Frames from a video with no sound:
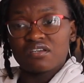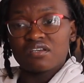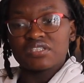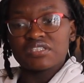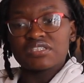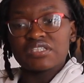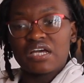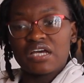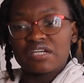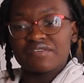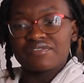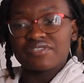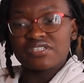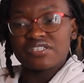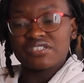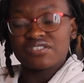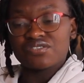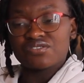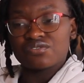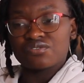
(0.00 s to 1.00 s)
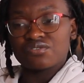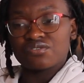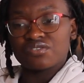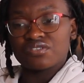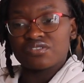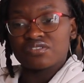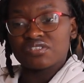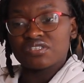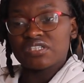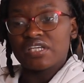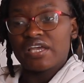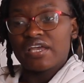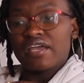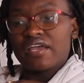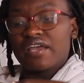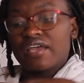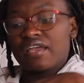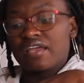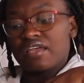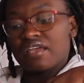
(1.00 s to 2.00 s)
this kind of essential oils.
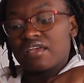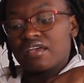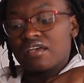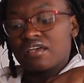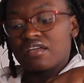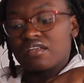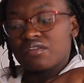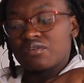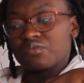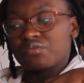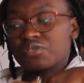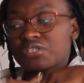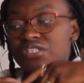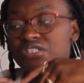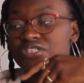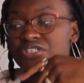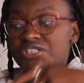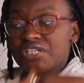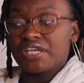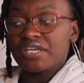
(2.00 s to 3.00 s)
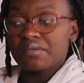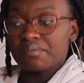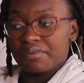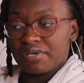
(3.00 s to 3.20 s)
And with the shea